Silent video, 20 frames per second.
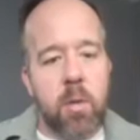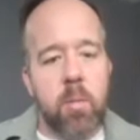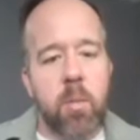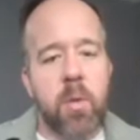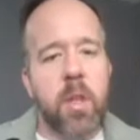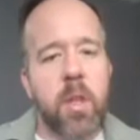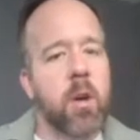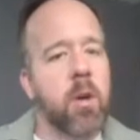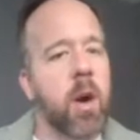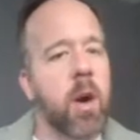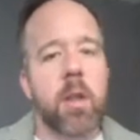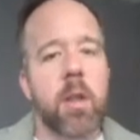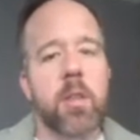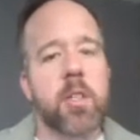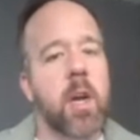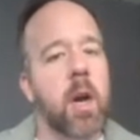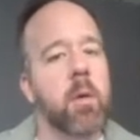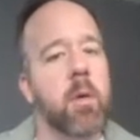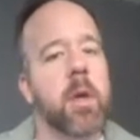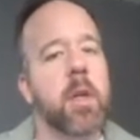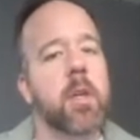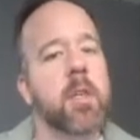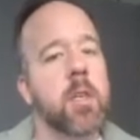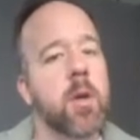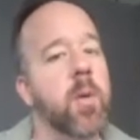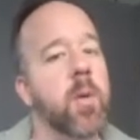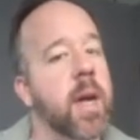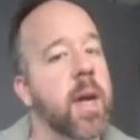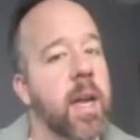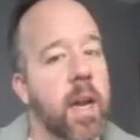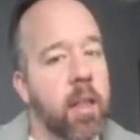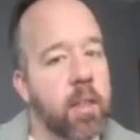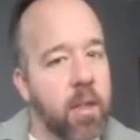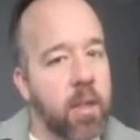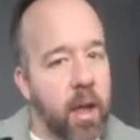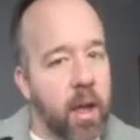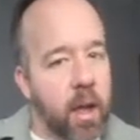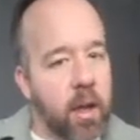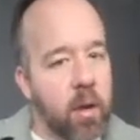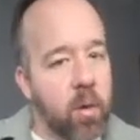when the neuron's not really doing
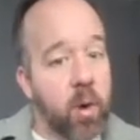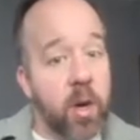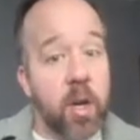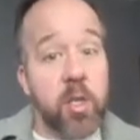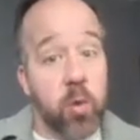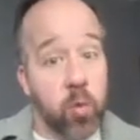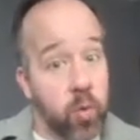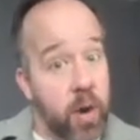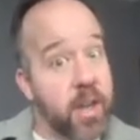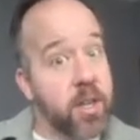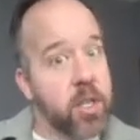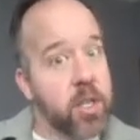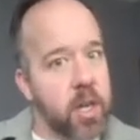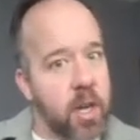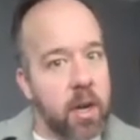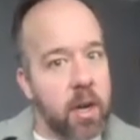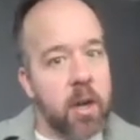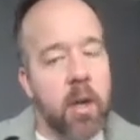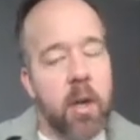anything, when it's resting,